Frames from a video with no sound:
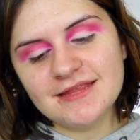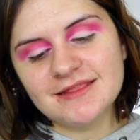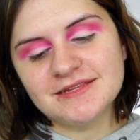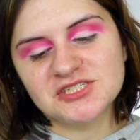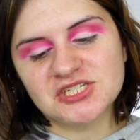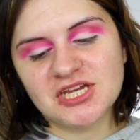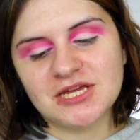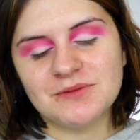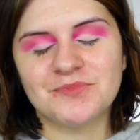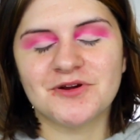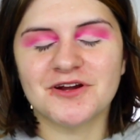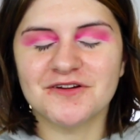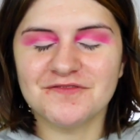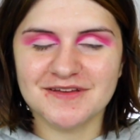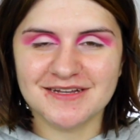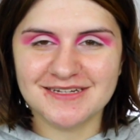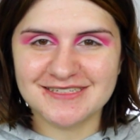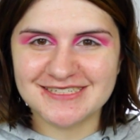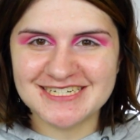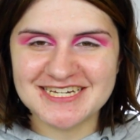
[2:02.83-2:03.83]
in the shade
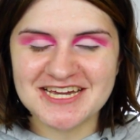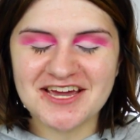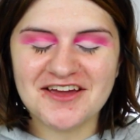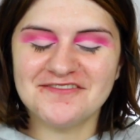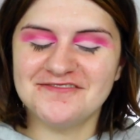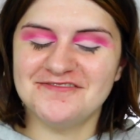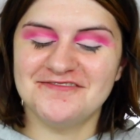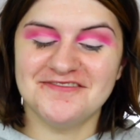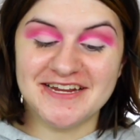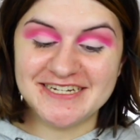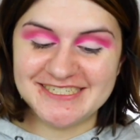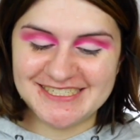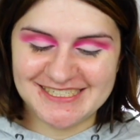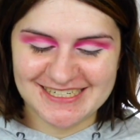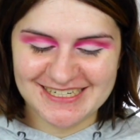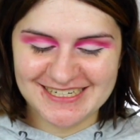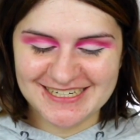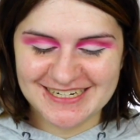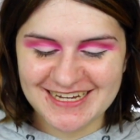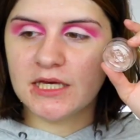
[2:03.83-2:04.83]
Perfectly
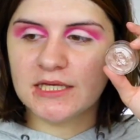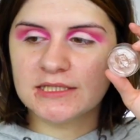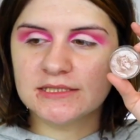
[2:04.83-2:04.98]
Wretched.